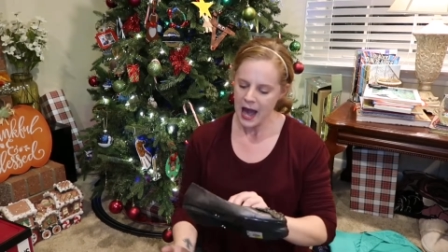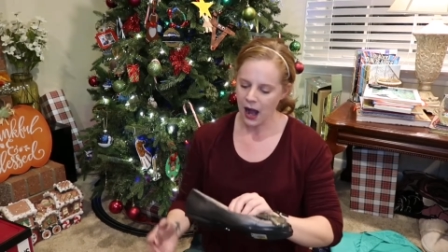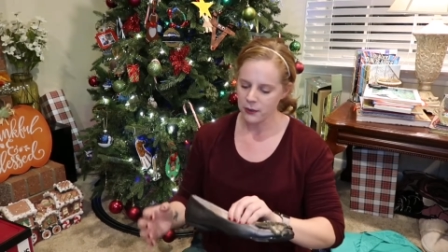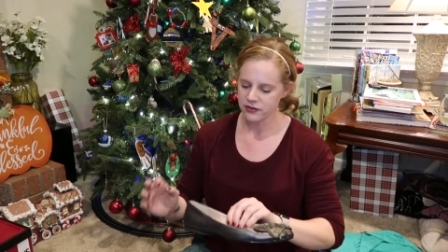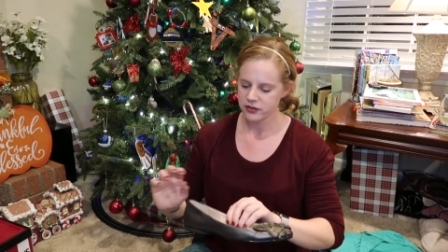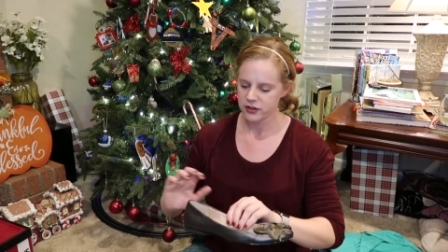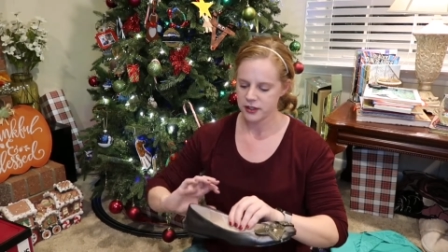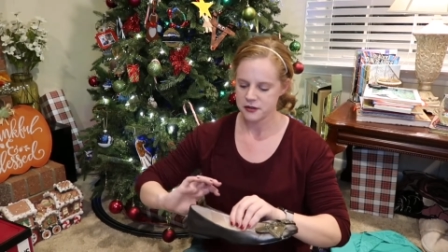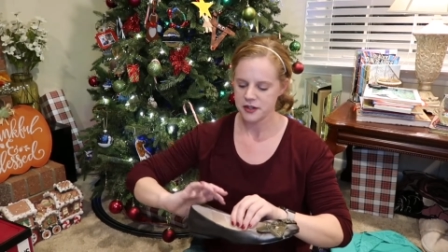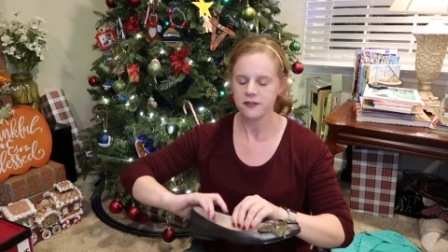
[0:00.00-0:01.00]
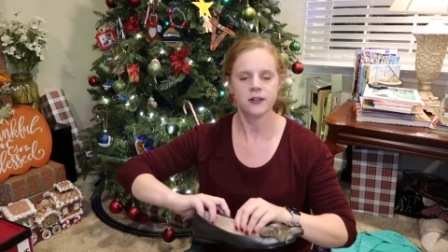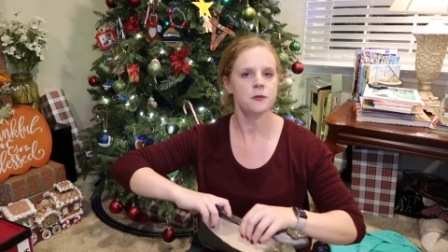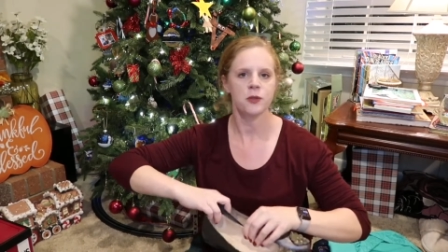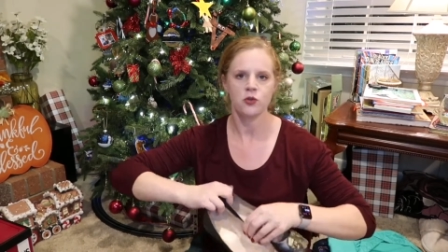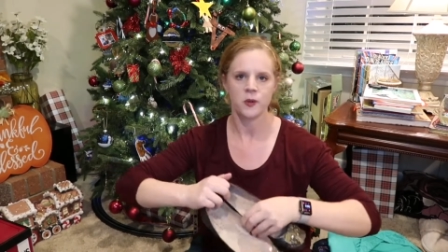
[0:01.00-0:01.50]
However, there's a
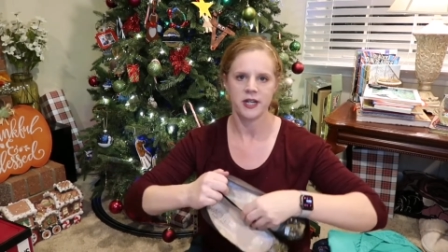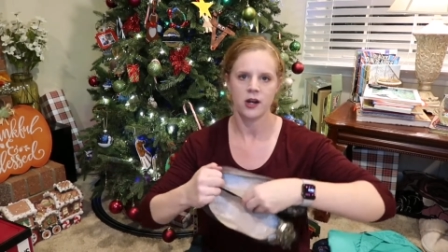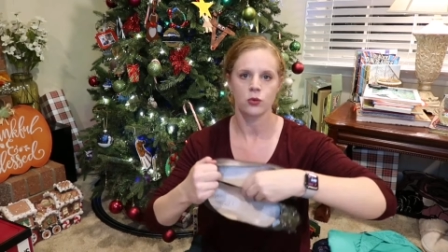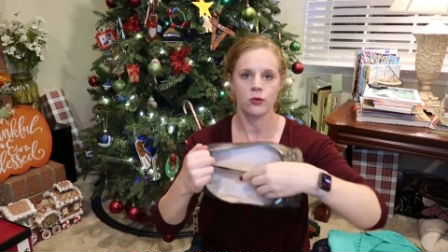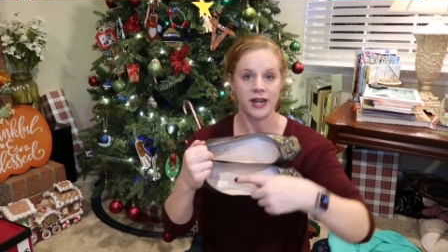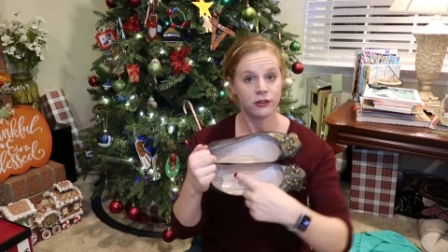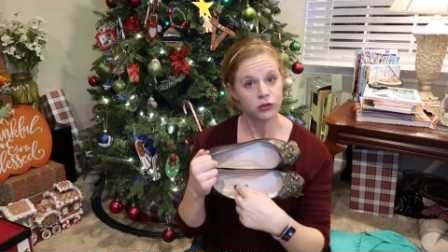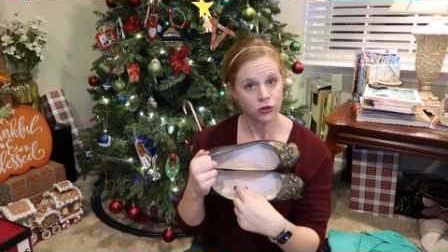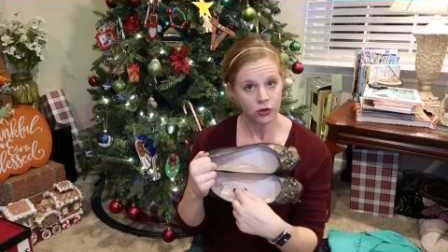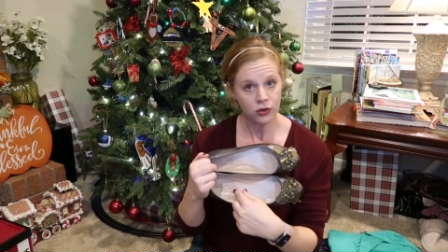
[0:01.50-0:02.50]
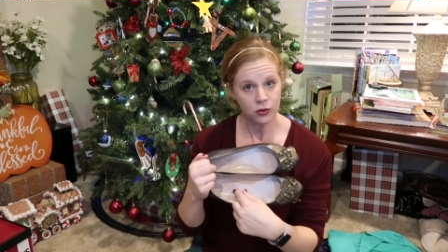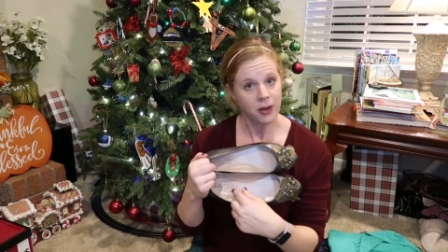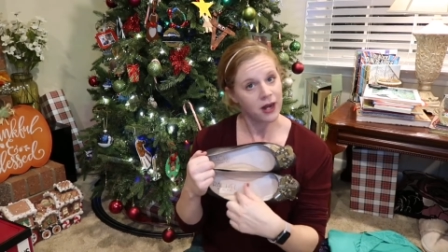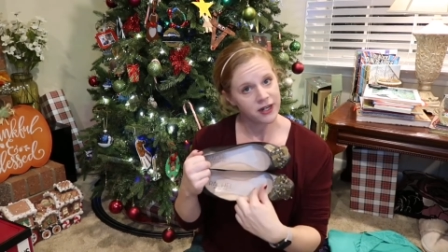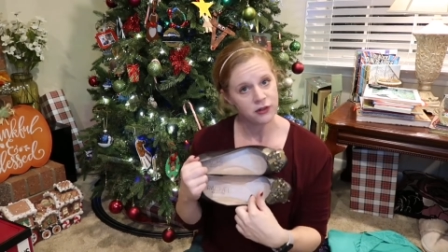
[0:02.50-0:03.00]
difference between Rachel
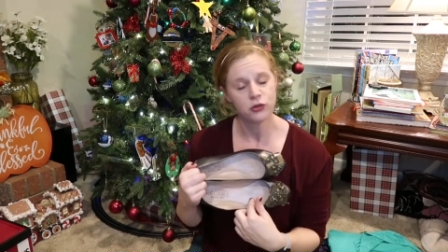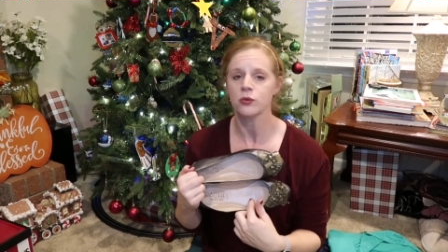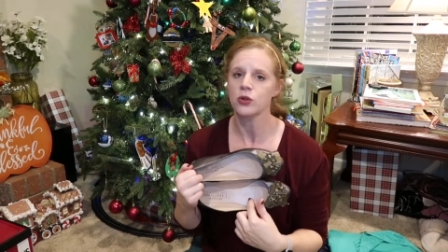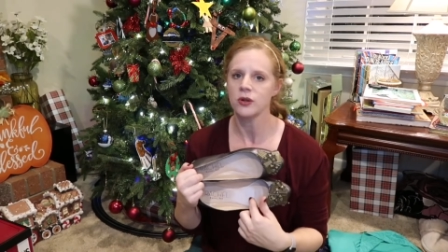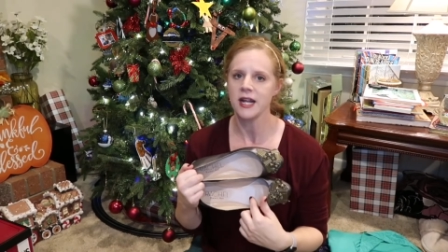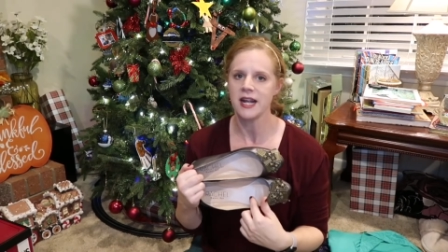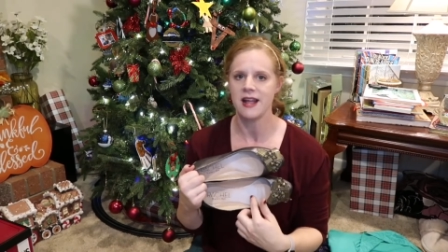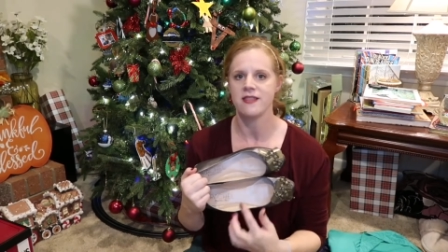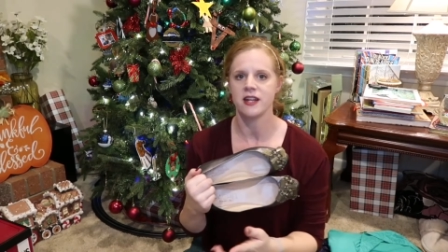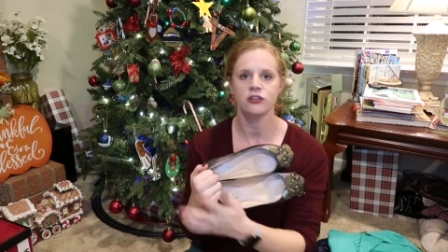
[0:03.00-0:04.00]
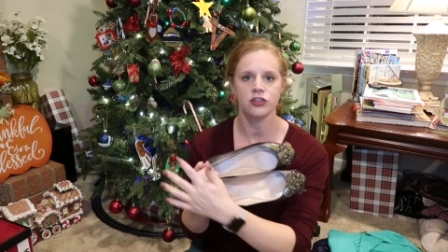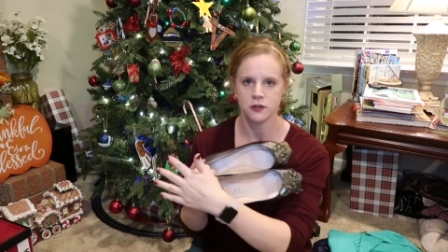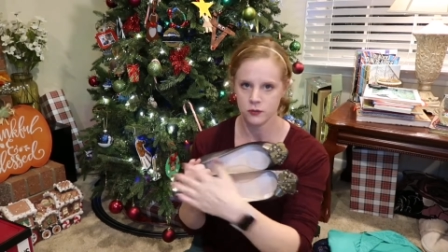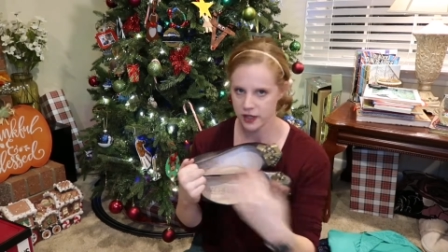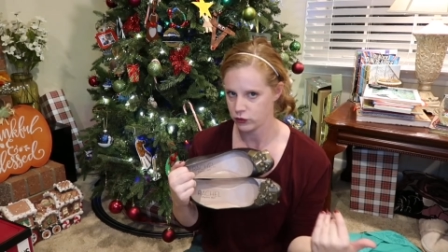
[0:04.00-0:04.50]
by Rachel Roy and then
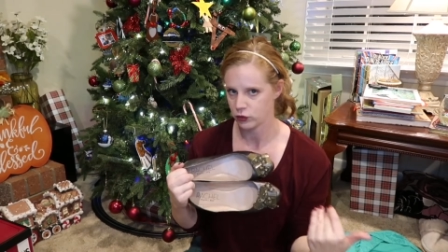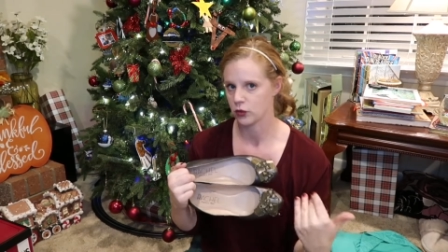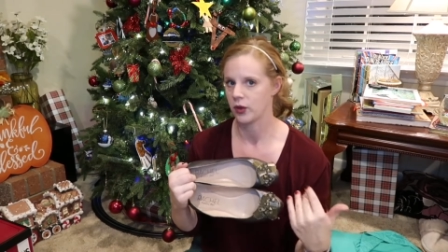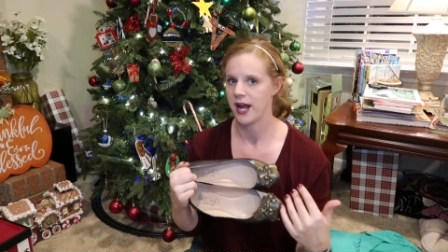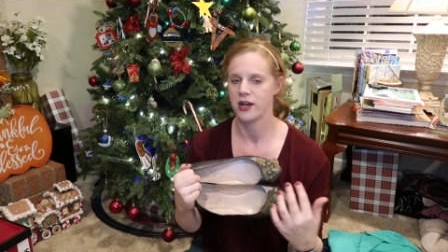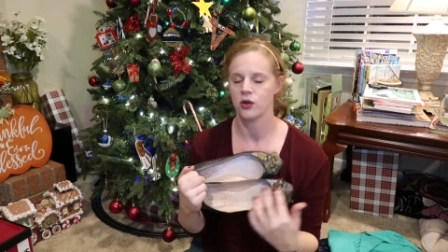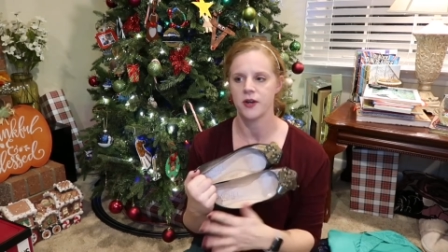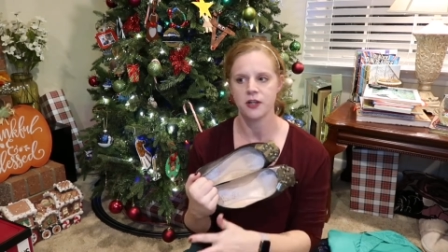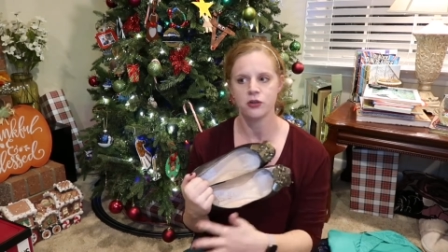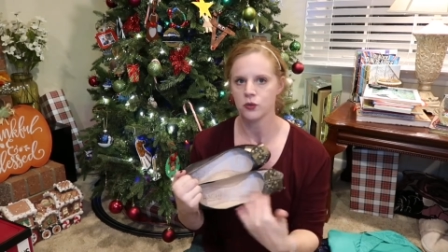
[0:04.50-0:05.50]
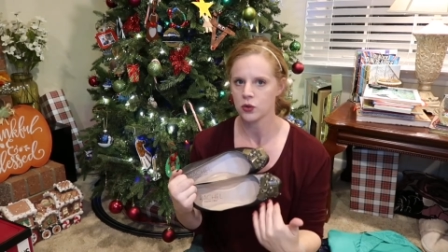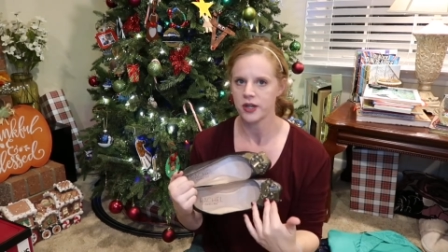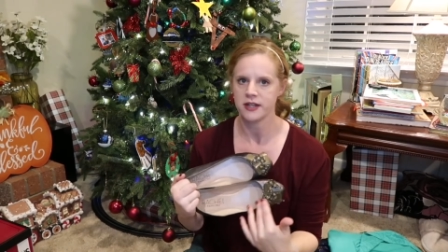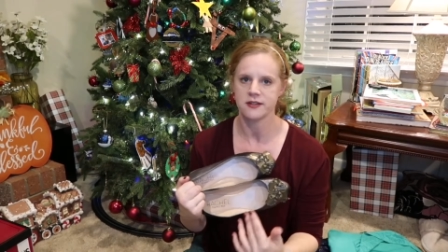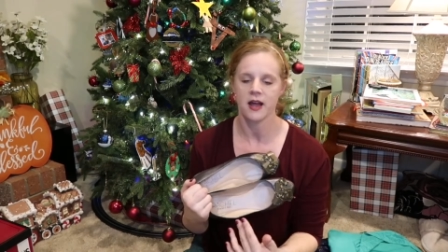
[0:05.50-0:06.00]
just Rachel Roy. I know Rachel
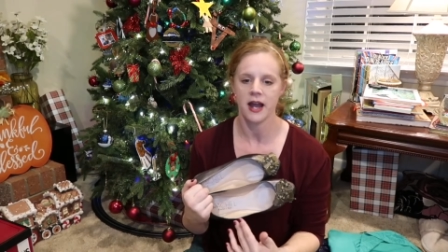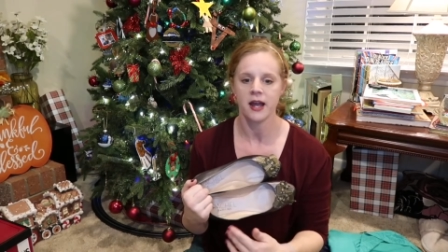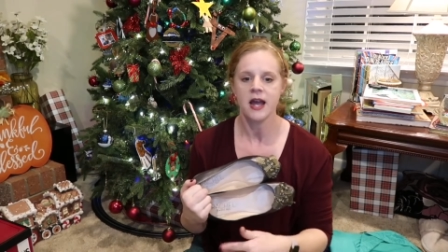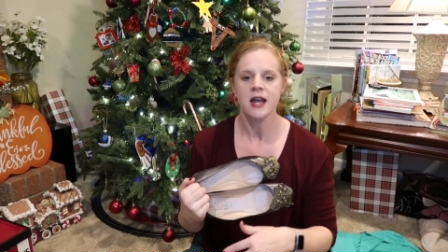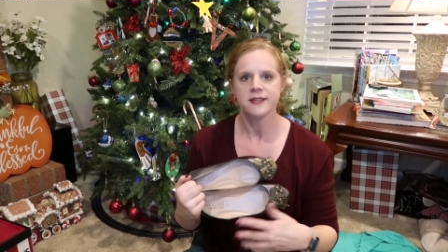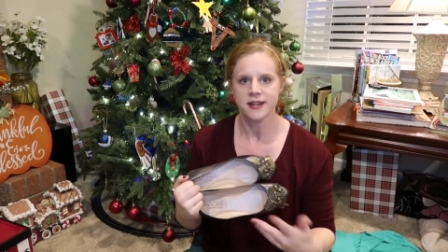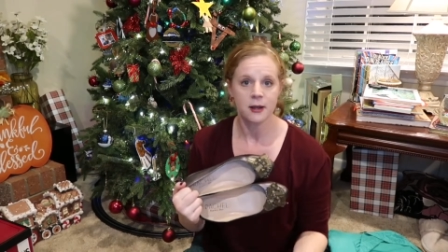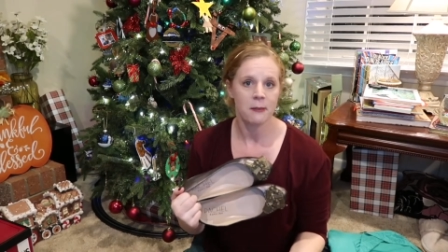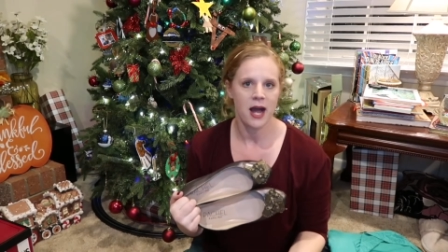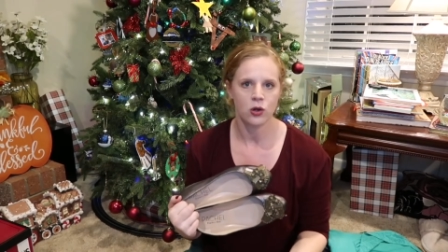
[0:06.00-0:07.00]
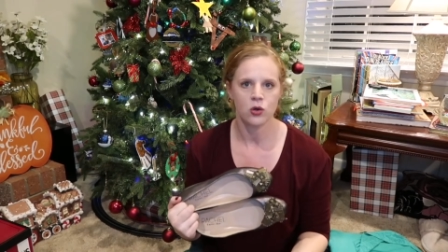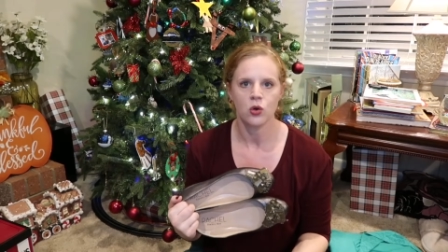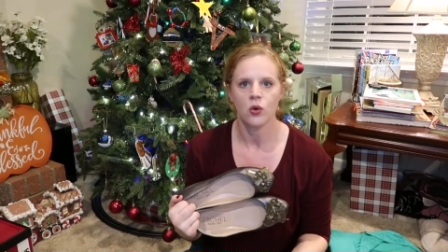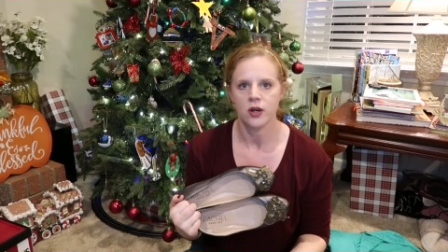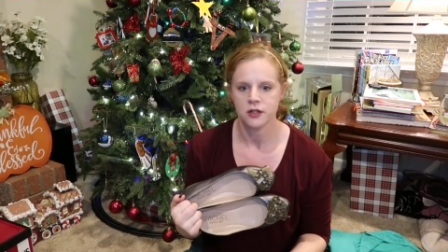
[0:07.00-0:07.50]
Roy is like, it's kind of like Michael
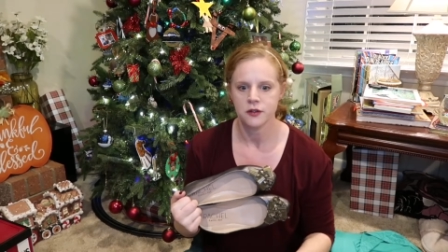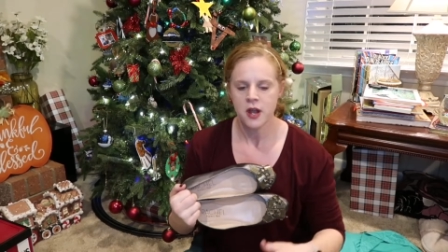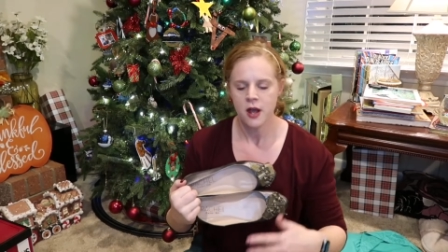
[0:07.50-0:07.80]
Kors.